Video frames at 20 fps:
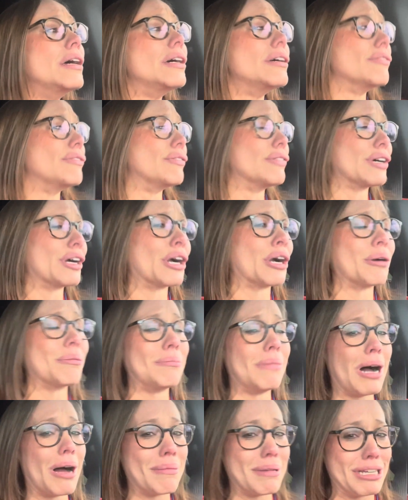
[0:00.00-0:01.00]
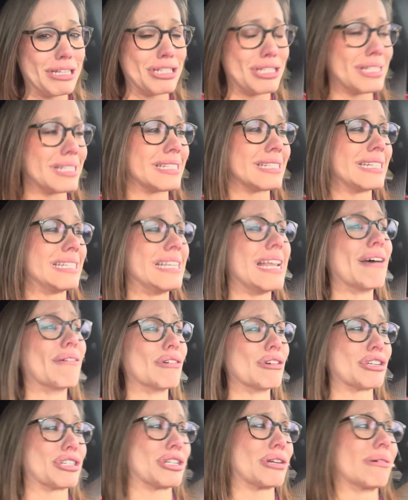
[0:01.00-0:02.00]
For her mommy just to
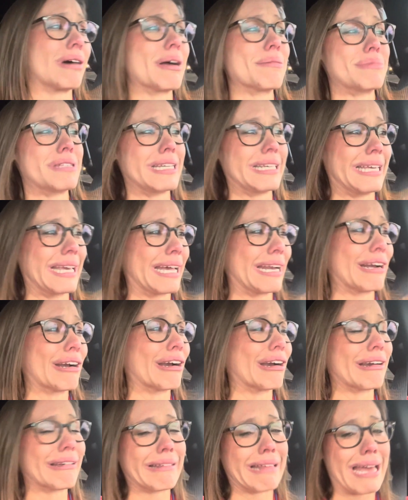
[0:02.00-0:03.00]
never show up to get her.